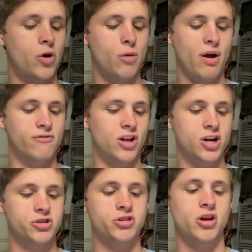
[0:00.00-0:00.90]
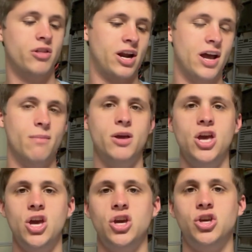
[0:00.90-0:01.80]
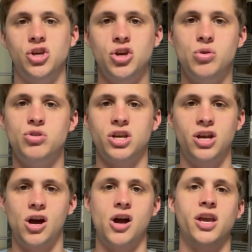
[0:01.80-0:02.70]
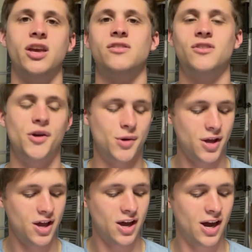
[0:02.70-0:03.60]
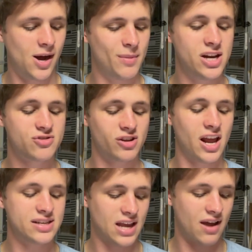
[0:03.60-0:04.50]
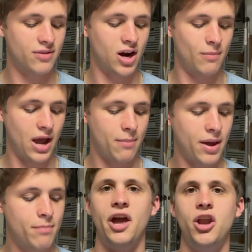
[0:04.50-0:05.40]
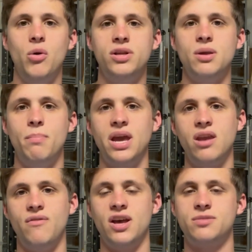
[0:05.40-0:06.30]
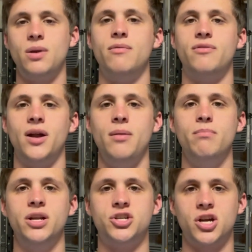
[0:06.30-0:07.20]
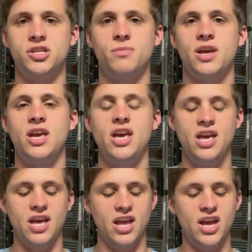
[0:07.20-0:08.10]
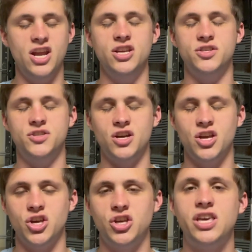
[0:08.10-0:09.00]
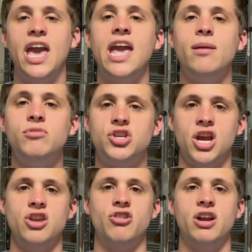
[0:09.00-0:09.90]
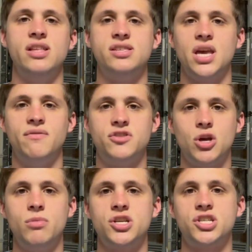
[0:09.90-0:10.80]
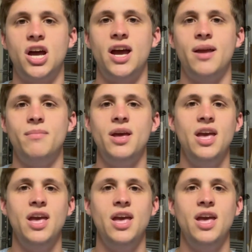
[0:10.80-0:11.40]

know my vlogs, you know that I am huge into Anki. So it is really nice to have that on my iPad. I know it's a big investment up front, but trust me, it is a game changer. It saves so much time